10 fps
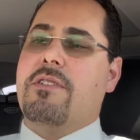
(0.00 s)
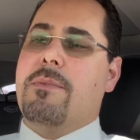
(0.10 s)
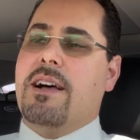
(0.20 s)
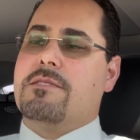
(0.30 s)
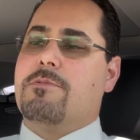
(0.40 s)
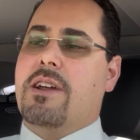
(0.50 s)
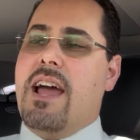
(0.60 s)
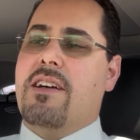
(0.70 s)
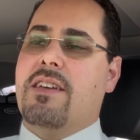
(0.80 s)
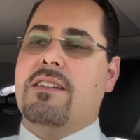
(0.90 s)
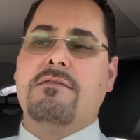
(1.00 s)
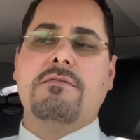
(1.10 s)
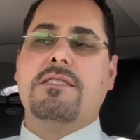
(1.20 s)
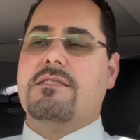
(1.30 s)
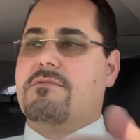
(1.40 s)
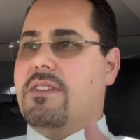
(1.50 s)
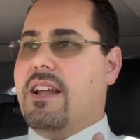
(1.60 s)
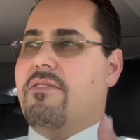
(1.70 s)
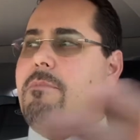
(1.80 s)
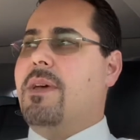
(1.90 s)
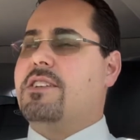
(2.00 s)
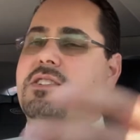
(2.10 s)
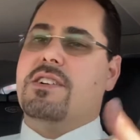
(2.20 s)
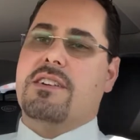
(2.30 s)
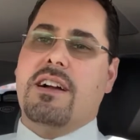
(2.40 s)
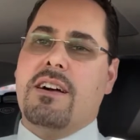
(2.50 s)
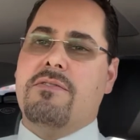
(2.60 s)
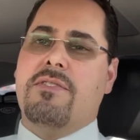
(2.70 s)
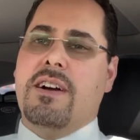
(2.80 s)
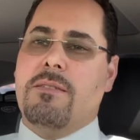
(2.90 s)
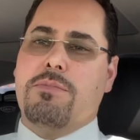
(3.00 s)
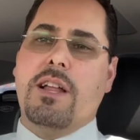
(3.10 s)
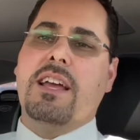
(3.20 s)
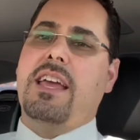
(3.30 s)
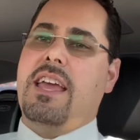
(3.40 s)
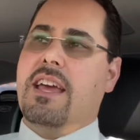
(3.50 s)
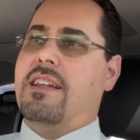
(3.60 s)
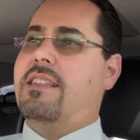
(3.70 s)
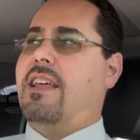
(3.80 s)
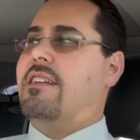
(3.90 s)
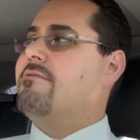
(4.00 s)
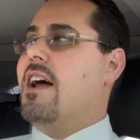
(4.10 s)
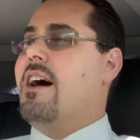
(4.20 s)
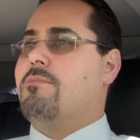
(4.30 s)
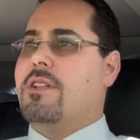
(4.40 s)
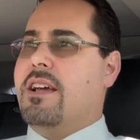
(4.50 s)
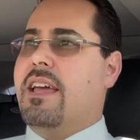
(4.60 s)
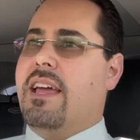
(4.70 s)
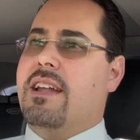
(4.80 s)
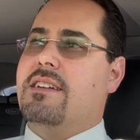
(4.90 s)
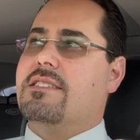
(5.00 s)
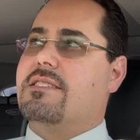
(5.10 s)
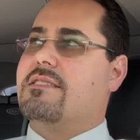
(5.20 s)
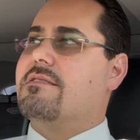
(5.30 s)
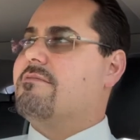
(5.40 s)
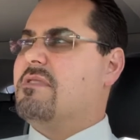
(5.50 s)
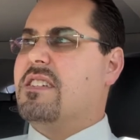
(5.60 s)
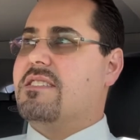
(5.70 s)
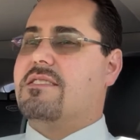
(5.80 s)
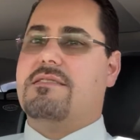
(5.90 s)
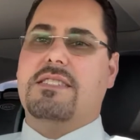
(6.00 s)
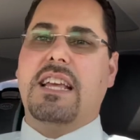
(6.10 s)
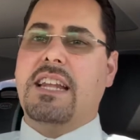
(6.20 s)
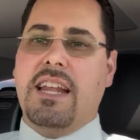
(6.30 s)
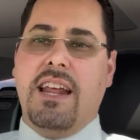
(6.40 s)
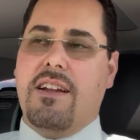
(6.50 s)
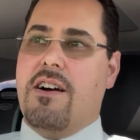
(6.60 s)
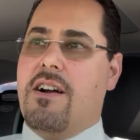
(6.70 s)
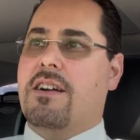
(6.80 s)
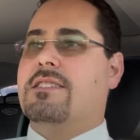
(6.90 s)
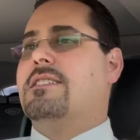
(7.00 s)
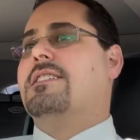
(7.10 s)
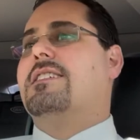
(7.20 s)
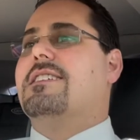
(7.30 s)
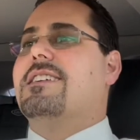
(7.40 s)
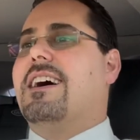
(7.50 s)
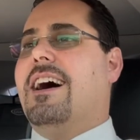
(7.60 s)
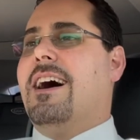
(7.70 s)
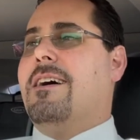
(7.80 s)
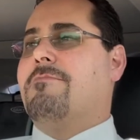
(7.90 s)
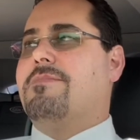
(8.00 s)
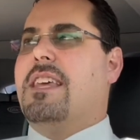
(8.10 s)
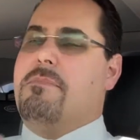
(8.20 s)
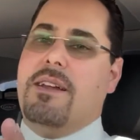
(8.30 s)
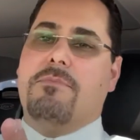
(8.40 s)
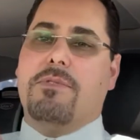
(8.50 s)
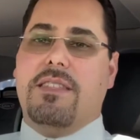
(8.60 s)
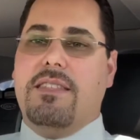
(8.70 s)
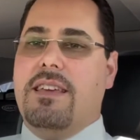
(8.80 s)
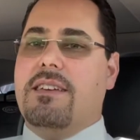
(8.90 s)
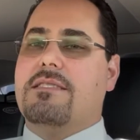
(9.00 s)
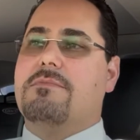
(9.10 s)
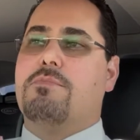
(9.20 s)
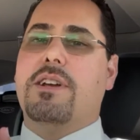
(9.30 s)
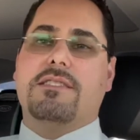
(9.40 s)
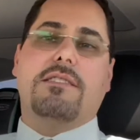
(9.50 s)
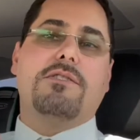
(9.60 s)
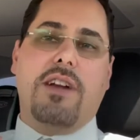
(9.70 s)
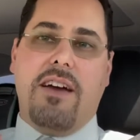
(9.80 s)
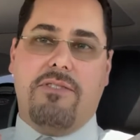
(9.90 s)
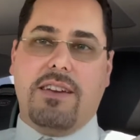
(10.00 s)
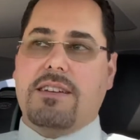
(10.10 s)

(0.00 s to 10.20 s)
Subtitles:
miles per gallon, kind of a mixture of plugging in and then not plugging in, and just sending it hard, keeping up with the brisk traffic.